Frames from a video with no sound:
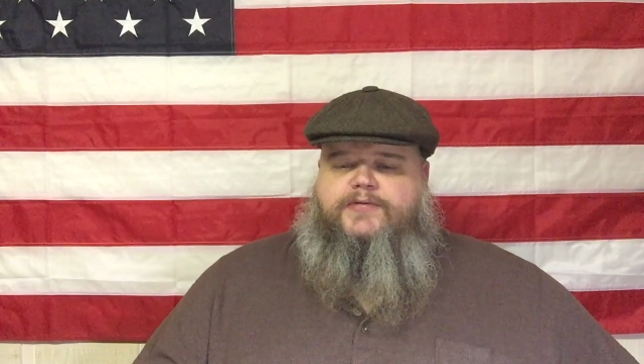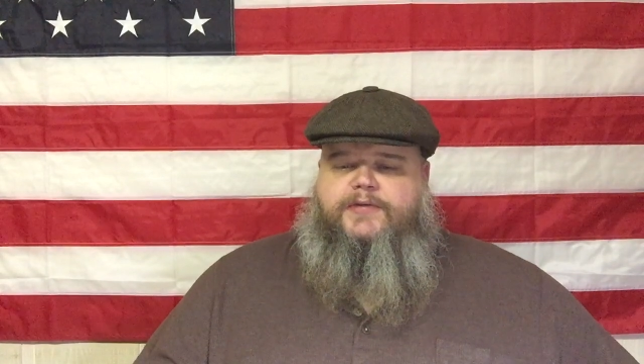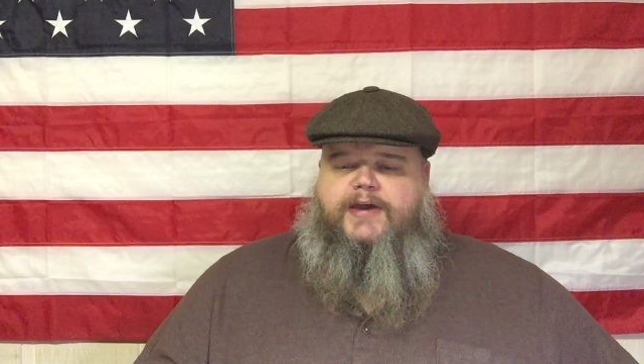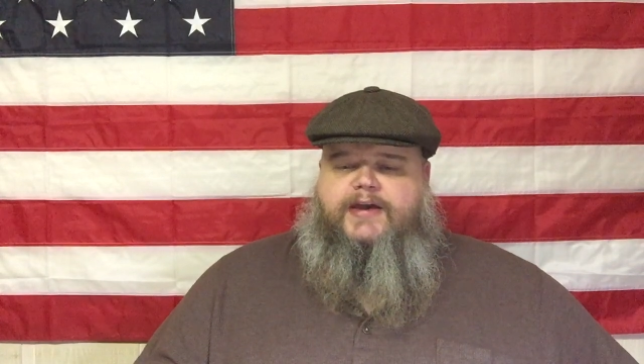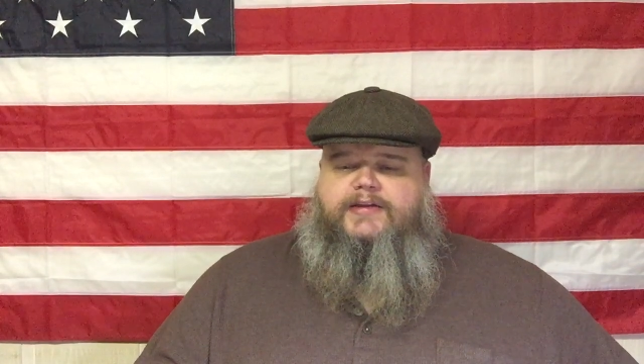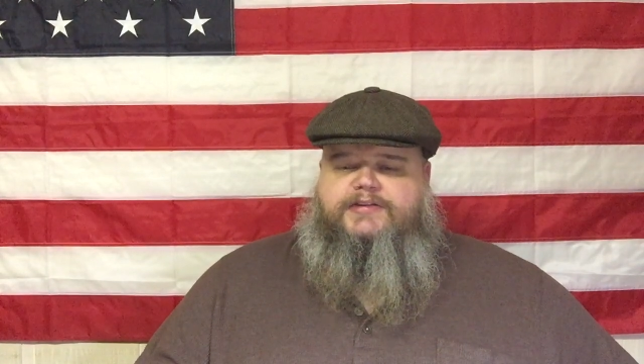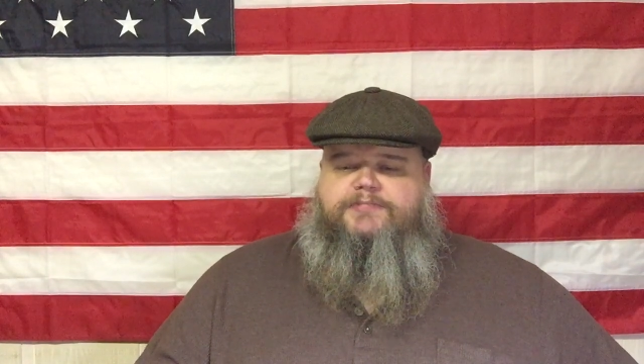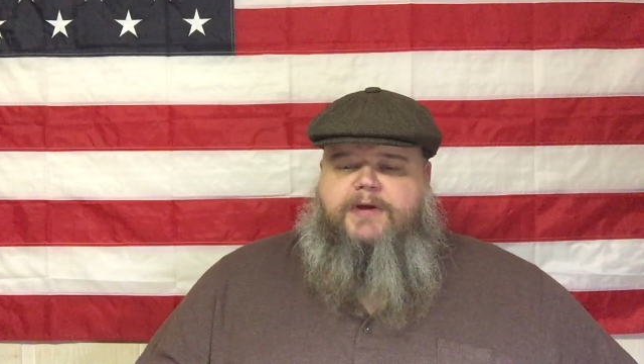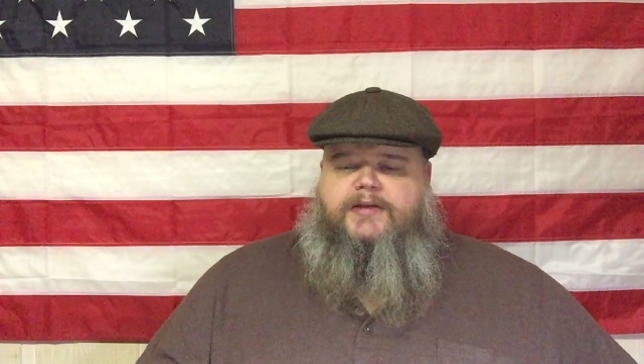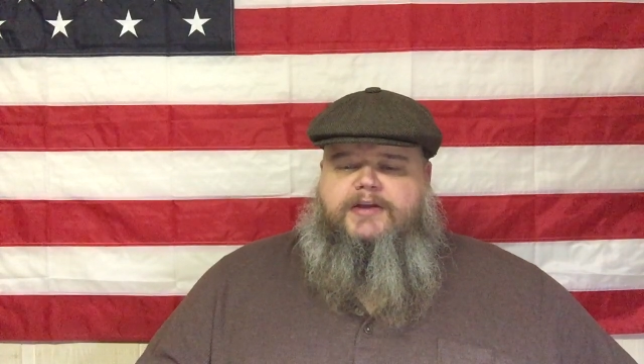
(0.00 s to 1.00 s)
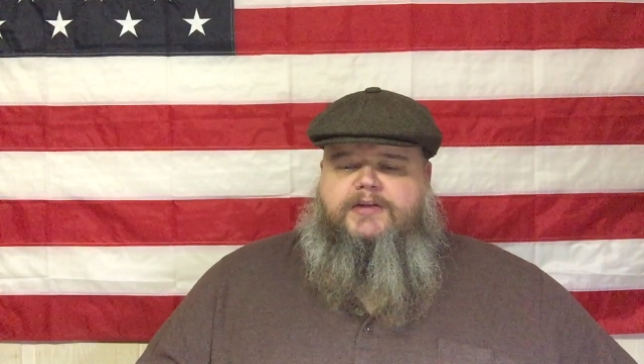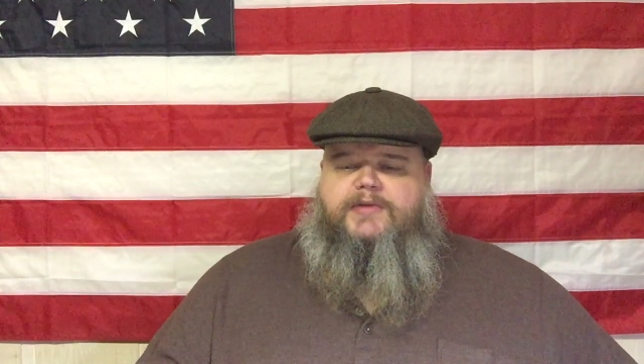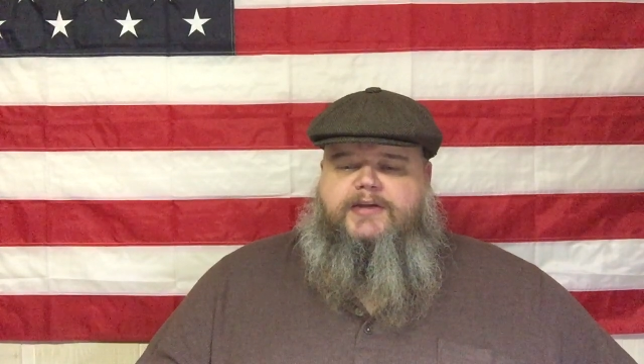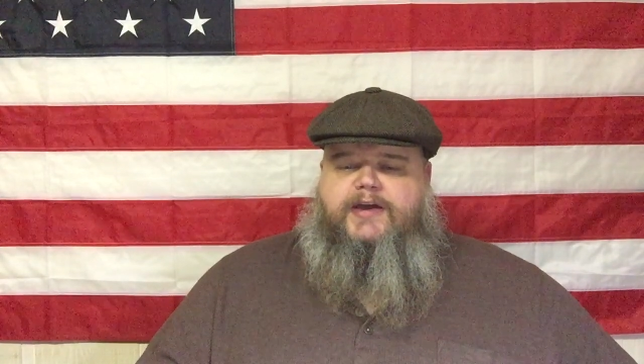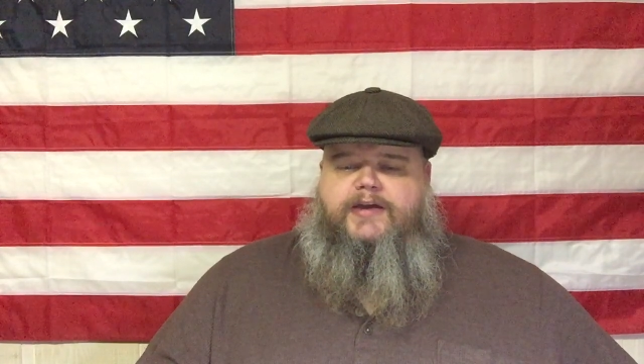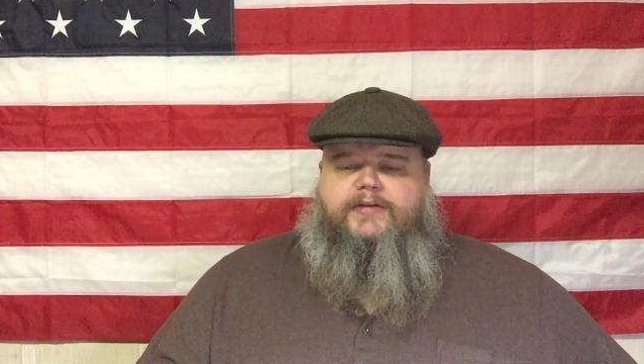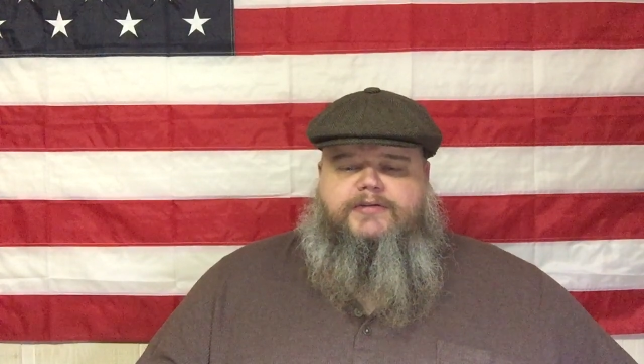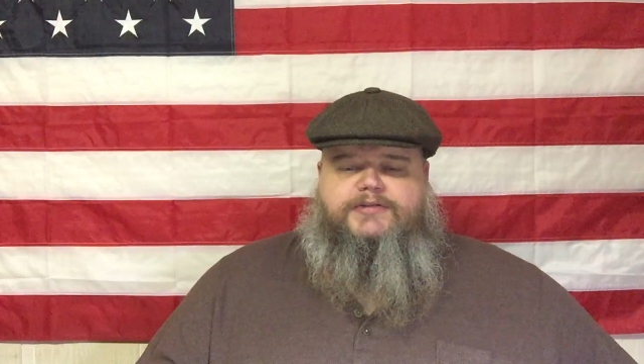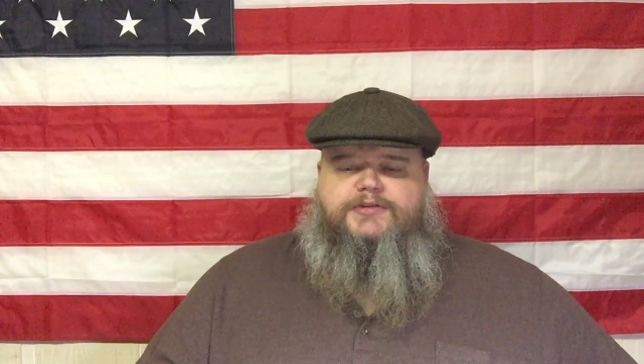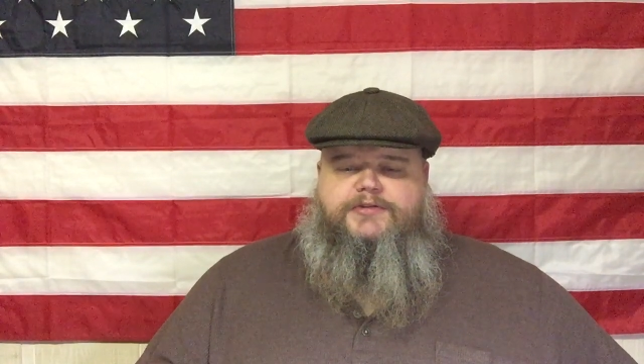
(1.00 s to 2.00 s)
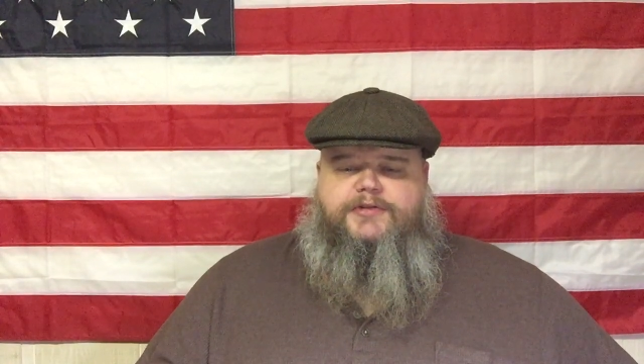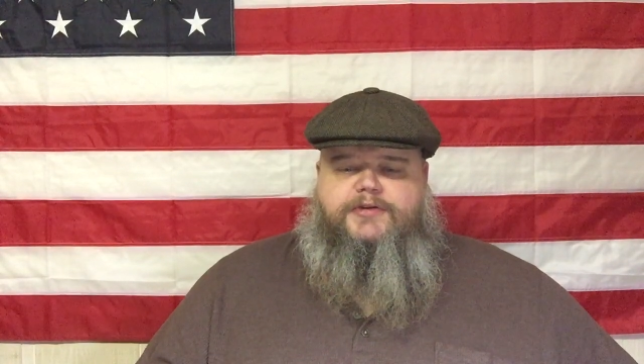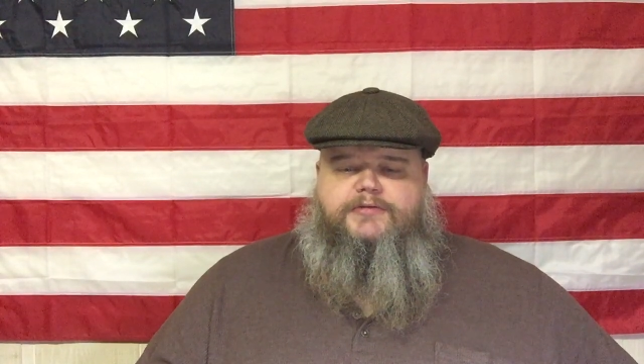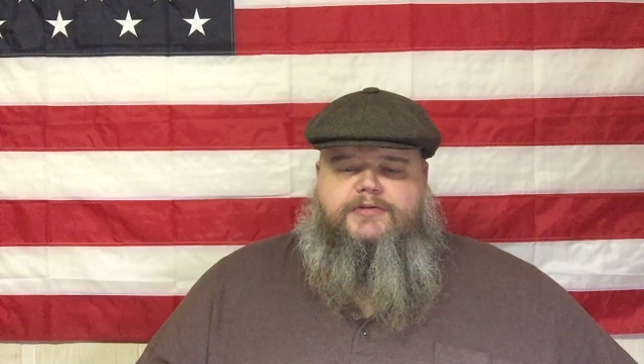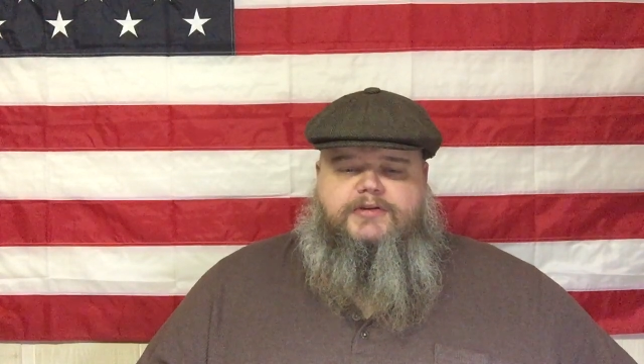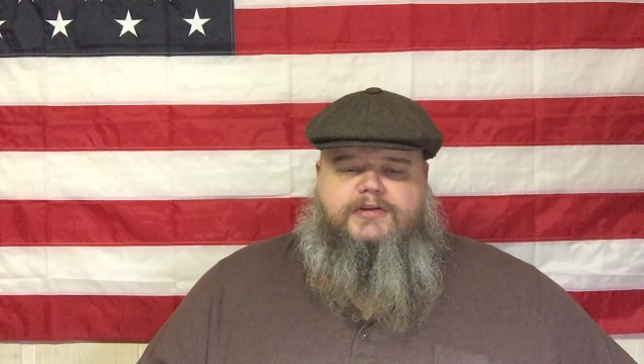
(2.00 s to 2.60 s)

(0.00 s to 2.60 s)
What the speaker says: that, it's probably going to be that or a Scudo.